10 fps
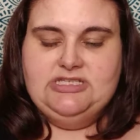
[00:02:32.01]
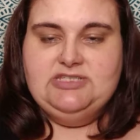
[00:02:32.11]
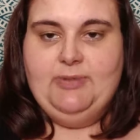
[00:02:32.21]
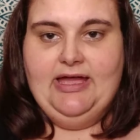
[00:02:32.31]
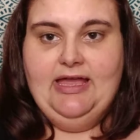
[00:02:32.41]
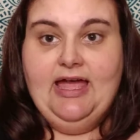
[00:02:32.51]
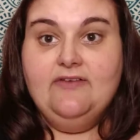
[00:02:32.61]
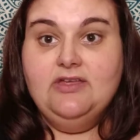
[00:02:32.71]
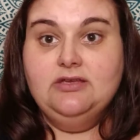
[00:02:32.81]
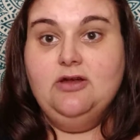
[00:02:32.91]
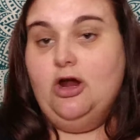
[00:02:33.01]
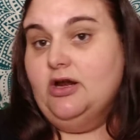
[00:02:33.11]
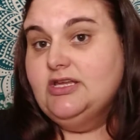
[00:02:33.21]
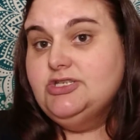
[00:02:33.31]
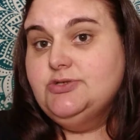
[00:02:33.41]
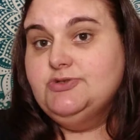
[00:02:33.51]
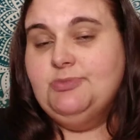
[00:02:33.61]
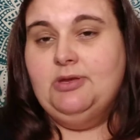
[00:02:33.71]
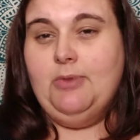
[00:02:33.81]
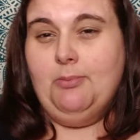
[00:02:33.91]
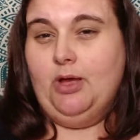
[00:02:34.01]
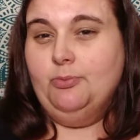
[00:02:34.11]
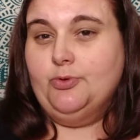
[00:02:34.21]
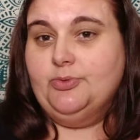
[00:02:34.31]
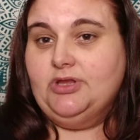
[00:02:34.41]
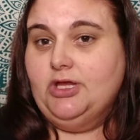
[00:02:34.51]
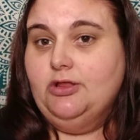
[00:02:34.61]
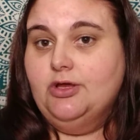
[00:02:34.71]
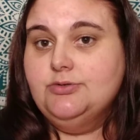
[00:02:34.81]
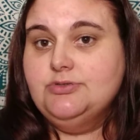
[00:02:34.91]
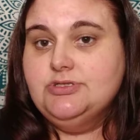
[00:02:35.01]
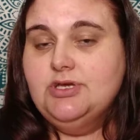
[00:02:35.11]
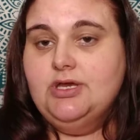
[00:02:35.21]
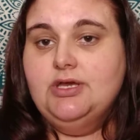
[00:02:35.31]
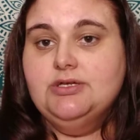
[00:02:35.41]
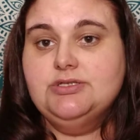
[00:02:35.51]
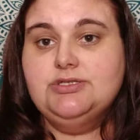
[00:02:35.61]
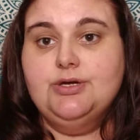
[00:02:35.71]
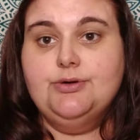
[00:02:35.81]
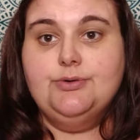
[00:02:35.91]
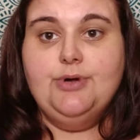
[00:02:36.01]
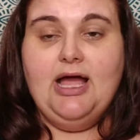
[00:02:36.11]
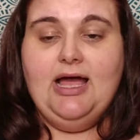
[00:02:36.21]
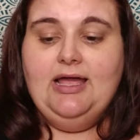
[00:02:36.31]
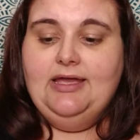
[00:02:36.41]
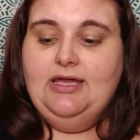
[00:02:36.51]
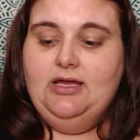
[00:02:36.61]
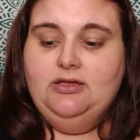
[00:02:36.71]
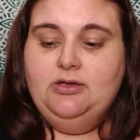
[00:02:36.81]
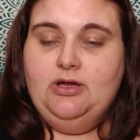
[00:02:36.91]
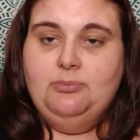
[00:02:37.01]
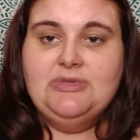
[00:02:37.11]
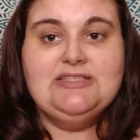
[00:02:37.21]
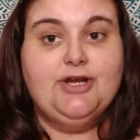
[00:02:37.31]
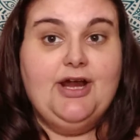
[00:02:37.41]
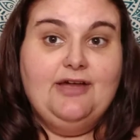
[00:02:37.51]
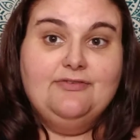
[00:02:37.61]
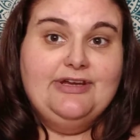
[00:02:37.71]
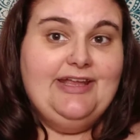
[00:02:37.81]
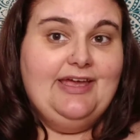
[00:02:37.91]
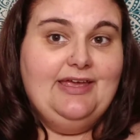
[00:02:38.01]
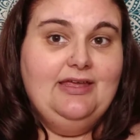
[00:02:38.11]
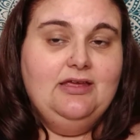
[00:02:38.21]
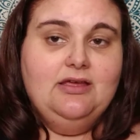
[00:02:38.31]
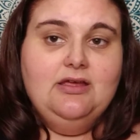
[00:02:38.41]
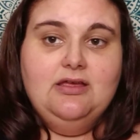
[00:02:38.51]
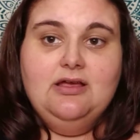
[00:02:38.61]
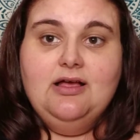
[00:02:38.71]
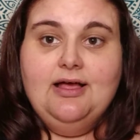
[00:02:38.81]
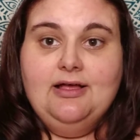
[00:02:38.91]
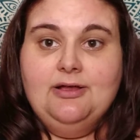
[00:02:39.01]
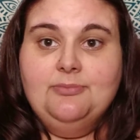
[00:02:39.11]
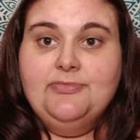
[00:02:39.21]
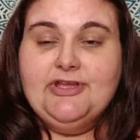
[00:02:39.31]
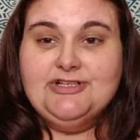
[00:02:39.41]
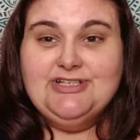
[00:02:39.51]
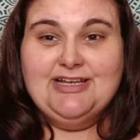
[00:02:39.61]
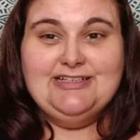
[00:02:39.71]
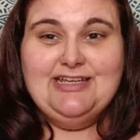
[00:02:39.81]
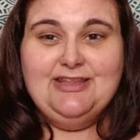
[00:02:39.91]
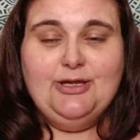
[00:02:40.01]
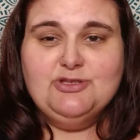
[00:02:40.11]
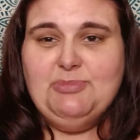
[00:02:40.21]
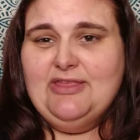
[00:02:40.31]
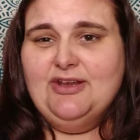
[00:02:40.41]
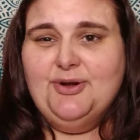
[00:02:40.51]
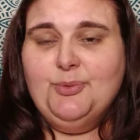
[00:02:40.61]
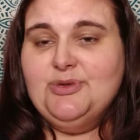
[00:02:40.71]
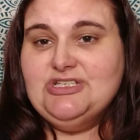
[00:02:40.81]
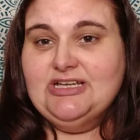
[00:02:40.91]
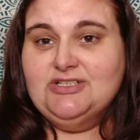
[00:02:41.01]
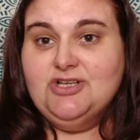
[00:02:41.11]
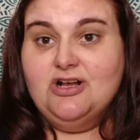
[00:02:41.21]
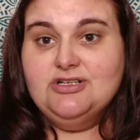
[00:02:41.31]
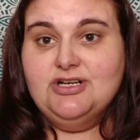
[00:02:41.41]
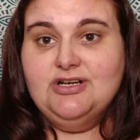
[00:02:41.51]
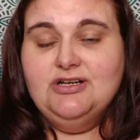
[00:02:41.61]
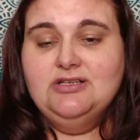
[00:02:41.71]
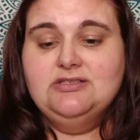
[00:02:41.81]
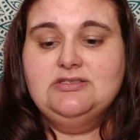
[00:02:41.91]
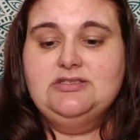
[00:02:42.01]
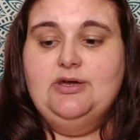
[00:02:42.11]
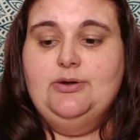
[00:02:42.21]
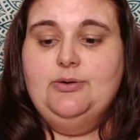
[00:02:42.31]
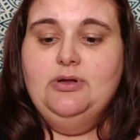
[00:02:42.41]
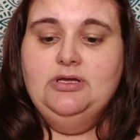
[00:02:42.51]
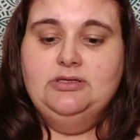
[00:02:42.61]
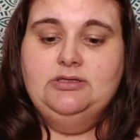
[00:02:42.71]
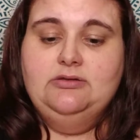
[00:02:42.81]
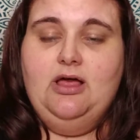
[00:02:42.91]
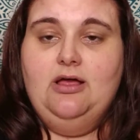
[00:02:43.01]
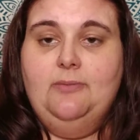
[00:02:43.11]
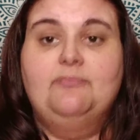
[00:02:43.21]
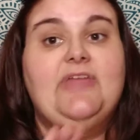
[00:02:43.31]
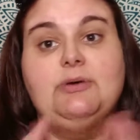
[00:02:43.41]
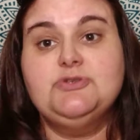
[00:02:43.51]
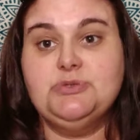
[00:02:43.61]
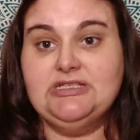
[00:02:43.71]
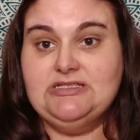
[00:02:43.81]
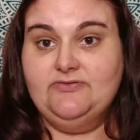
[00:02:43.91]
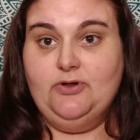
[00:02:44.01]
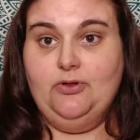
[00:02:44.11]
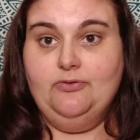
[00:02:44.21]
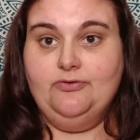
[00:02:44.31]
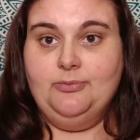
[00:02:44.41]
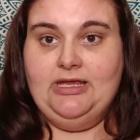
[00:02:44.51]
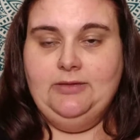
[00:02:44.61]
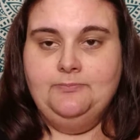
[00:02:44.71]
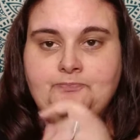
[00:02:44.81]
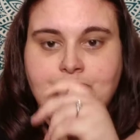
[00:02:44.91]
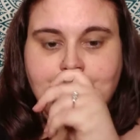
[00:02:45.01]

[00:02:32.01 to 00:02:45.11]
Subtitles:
despite having our issues, me and my mom were really close. So I miss her every day. There's not a day that goes by that I don't wish I could talk to her. So that was really difficult for me.